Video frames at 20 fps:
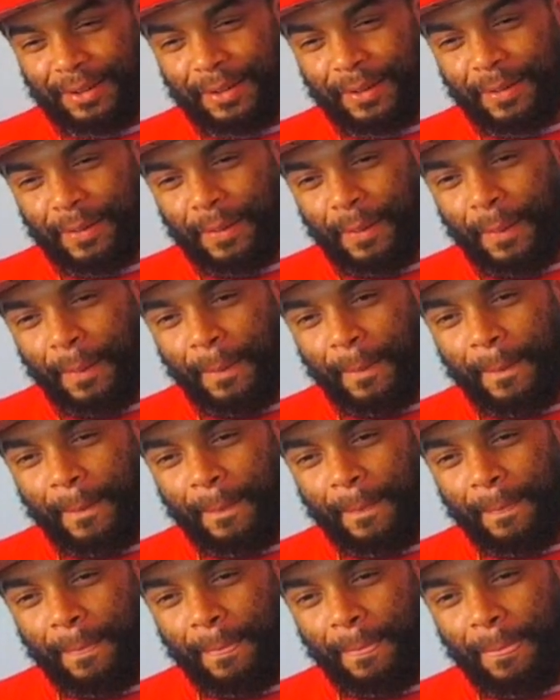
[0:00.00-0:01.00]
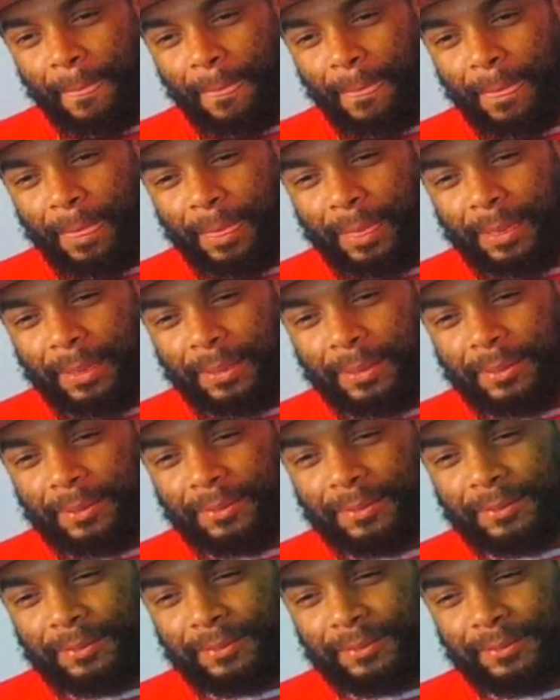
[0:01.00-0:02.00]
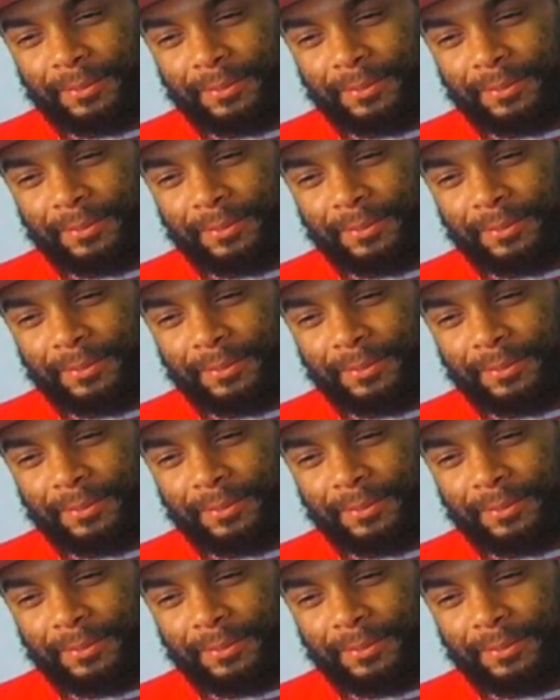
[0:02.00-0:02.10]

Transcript: (not speaking)